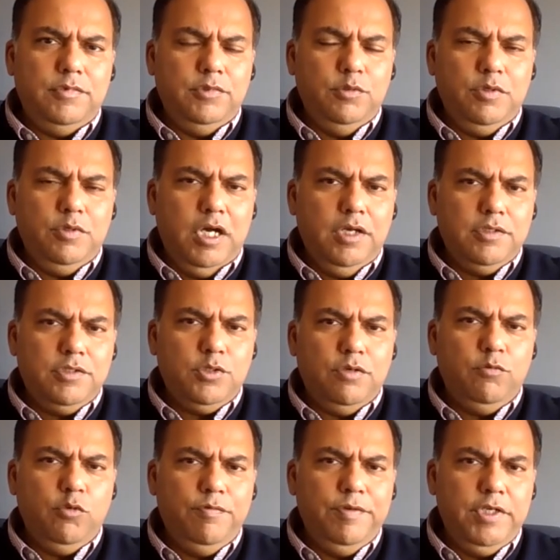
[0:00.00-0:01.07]
you can't
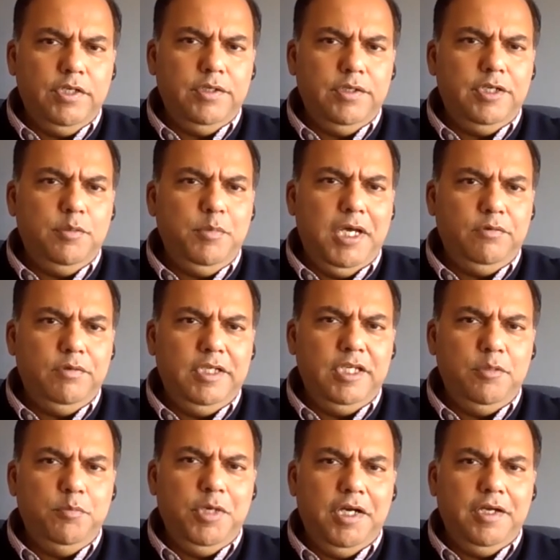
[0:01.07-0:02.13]
sort of overturn it
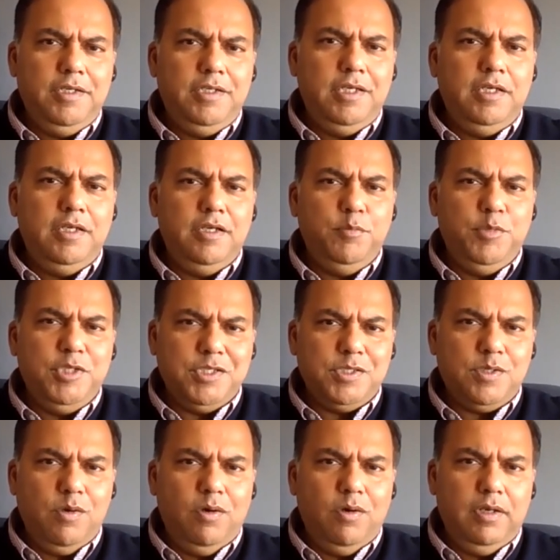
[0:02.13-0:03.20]
manually by taking a
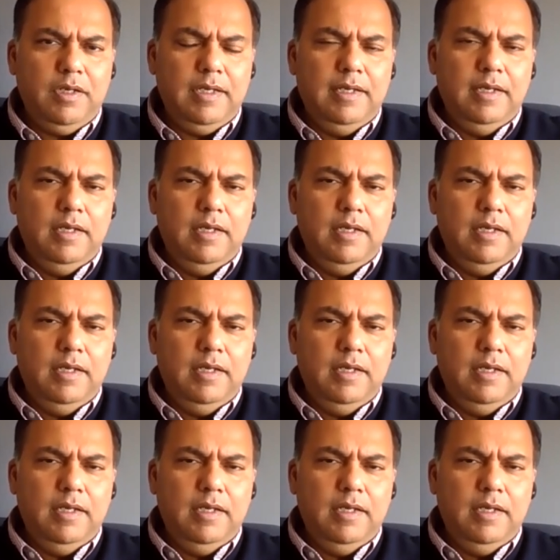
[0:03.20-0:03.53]
business call.